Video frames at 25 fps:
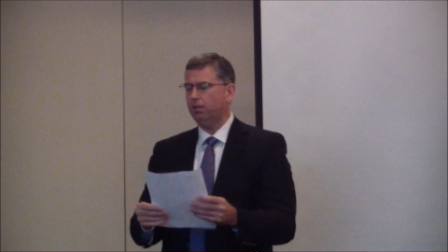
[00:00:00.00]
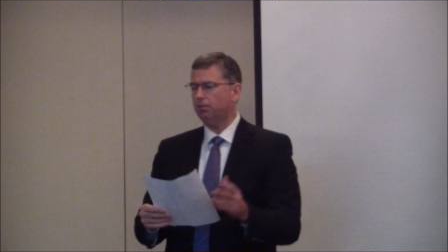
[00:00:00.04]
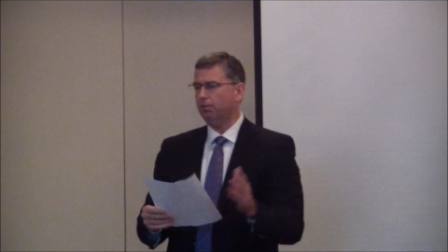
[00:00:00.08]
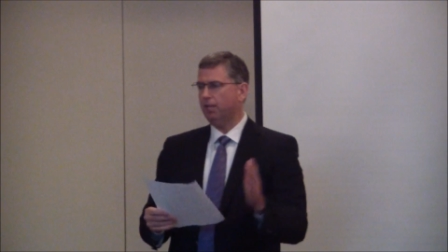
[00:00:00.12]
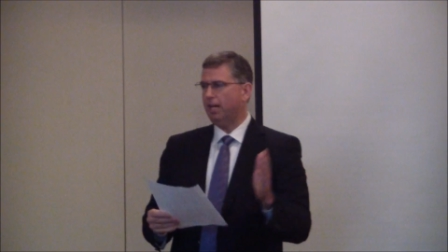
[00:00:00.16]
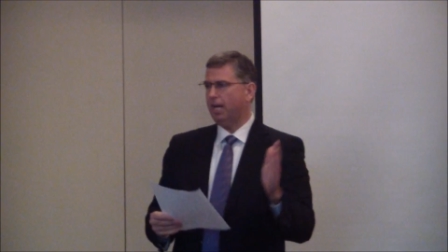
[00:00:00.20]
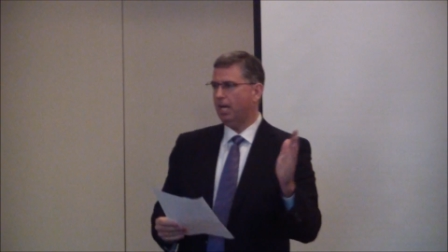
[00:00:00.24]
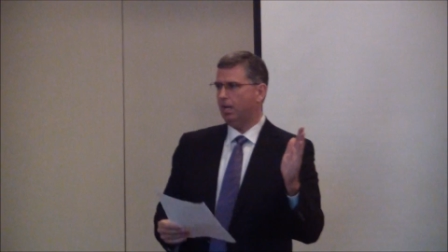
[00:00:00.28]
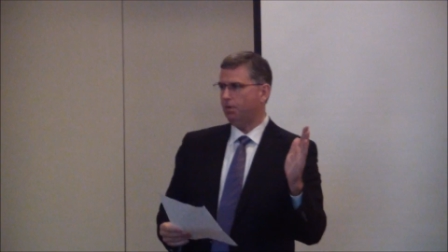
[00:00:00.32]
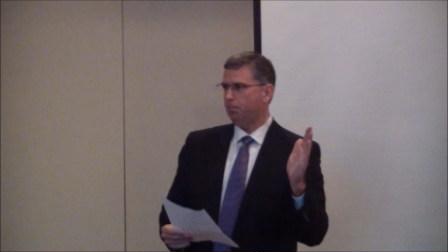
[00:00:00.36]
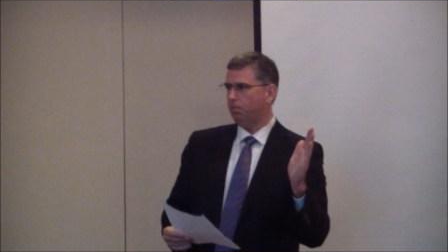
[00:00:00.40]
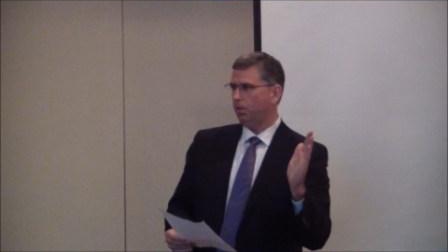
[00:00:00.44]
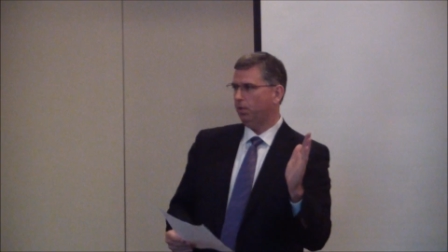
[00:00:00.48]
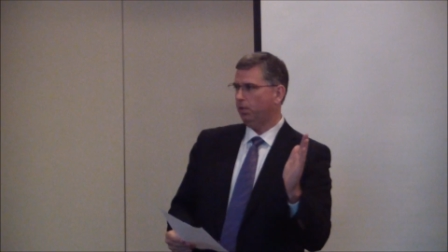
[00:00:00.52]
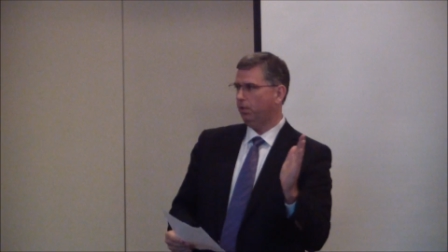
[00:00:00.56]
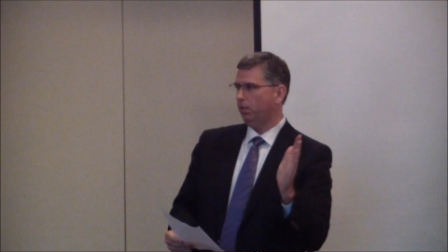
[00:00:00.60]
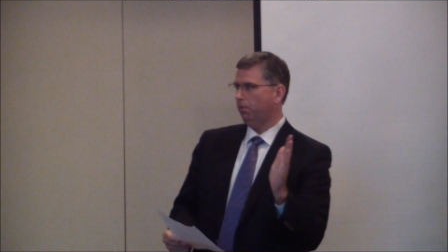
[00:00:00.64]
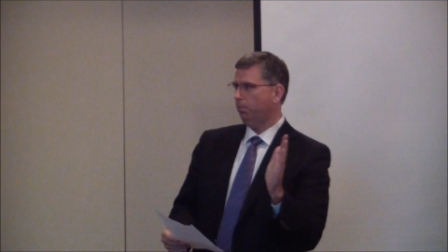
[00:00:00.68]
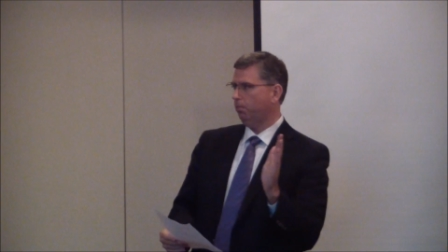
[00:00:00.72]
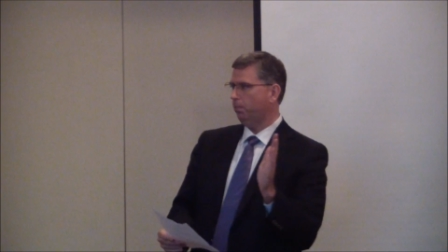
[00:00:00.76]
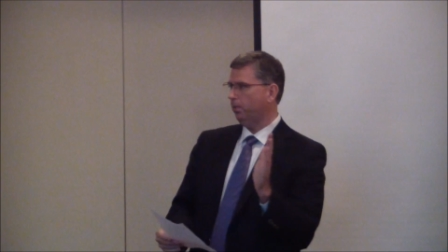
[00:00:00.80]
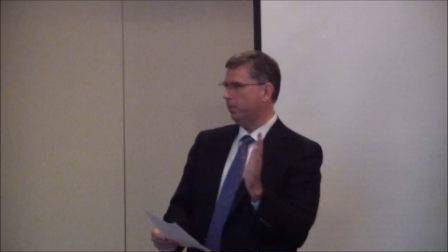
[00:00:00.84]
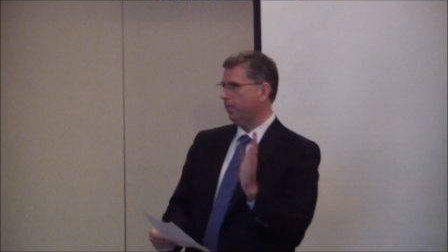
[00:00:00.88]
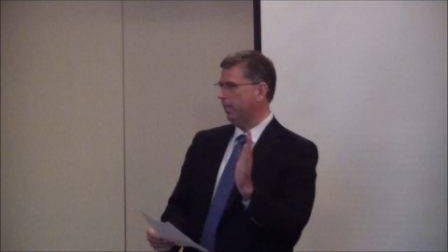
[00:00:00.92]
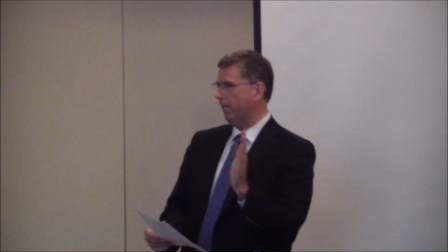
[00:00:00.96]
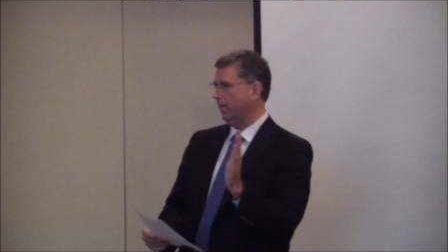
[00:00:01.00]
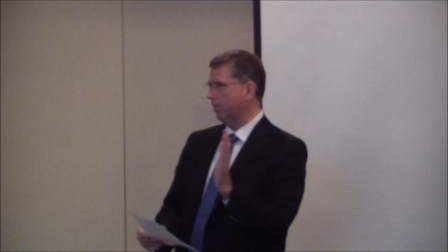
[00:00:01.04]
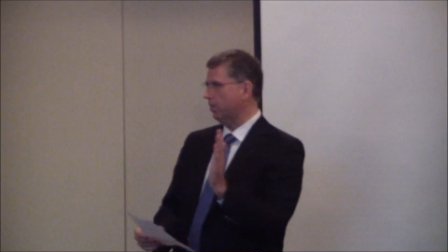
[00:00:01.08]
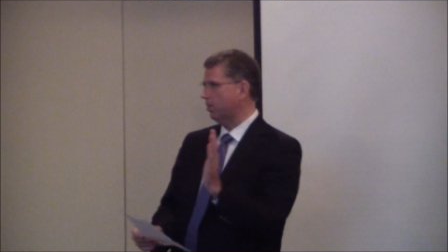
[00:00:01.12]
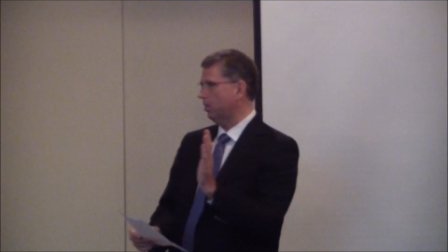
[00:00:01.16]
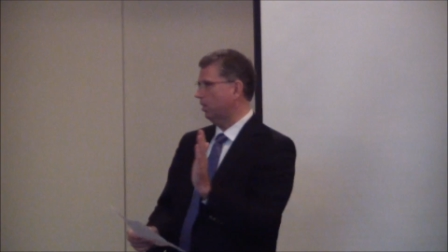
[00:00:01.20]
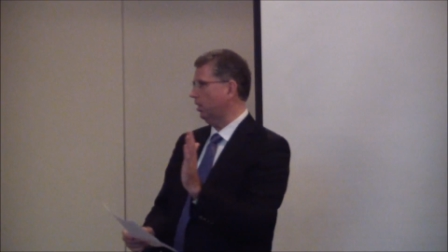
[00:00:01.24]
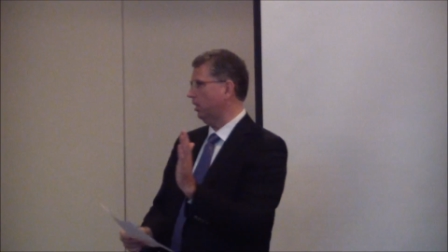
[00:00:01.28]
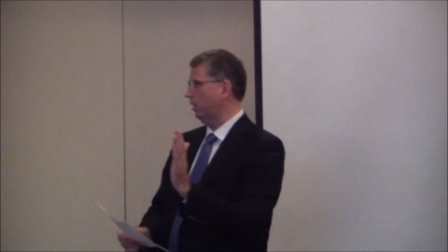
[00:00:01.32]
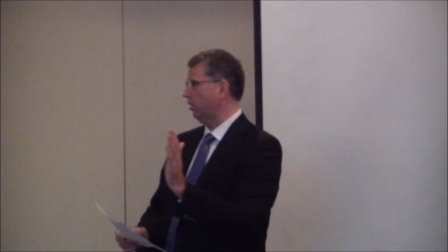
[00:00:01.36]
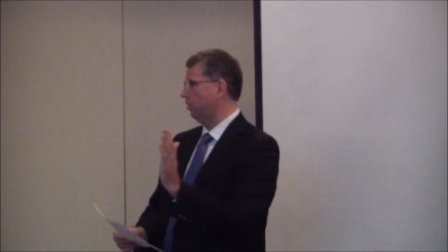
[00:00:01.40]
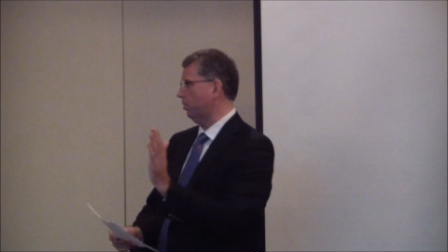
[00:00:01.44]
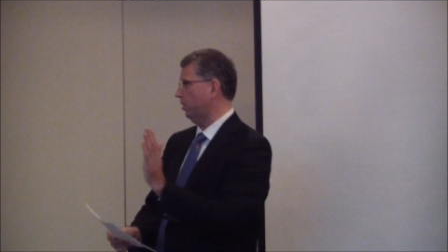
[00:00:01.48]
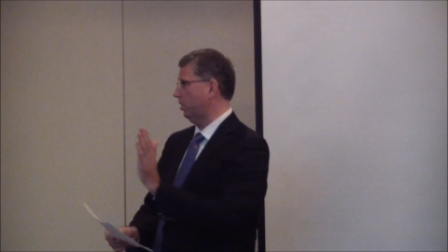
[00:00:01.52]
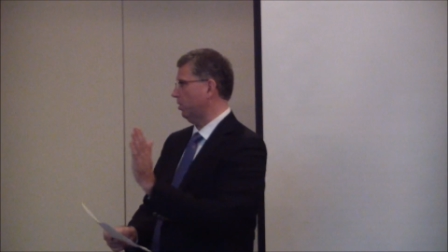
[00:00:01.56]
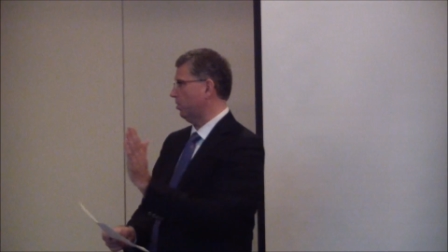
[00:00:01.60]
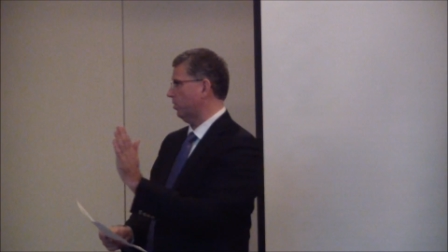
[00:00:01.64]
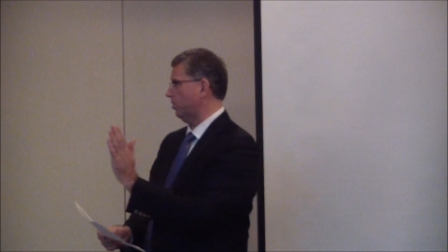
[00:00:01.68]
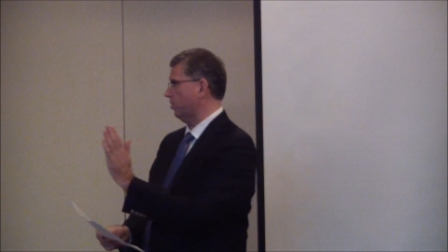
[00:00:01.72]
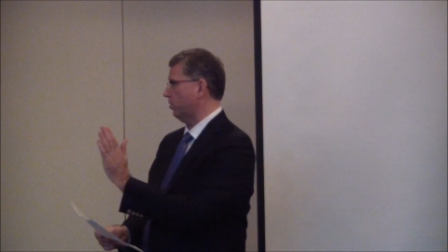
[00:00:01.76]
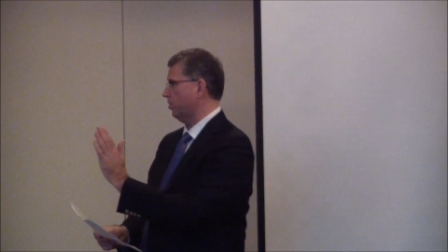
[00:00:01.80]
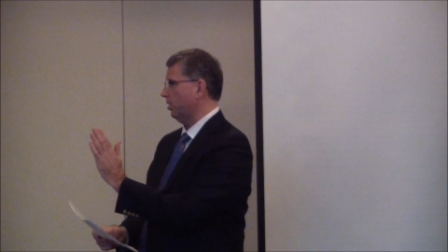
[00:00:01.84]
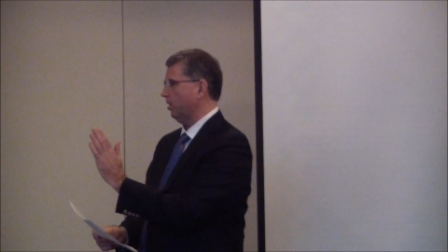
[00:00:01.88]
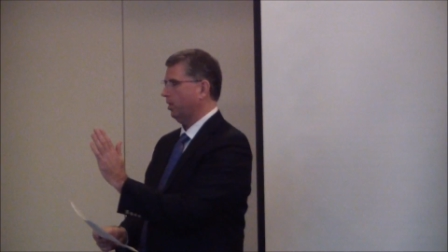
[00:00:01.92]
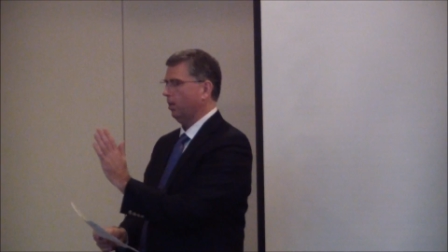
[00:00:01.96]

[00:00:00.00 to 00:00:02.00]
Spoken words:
your liability protection increases.